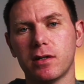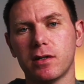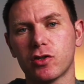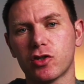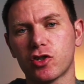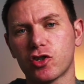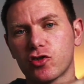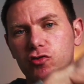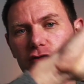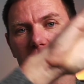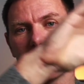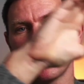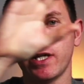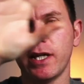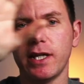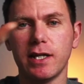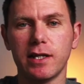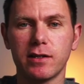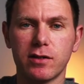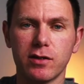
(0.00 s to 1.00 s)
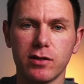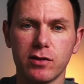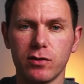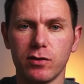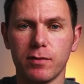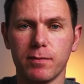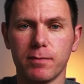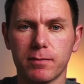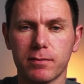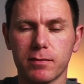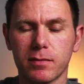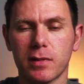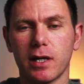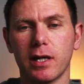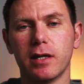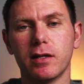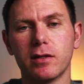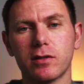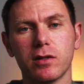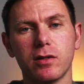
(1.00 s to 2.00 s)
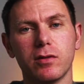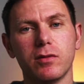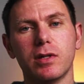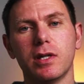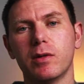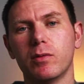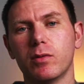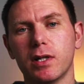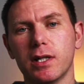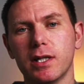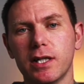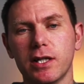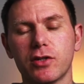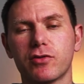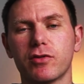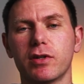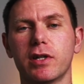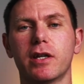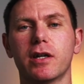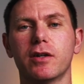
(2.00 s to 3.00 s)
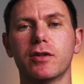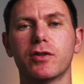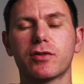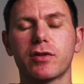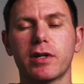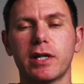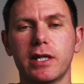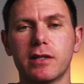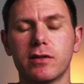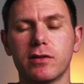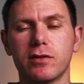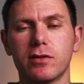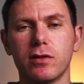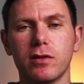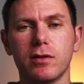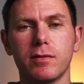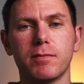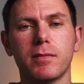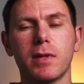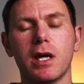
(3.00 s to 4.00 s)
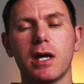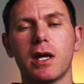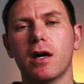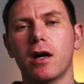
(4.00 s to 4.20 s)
straight into Zoom. Okay, so it would literally go straight into Zoom.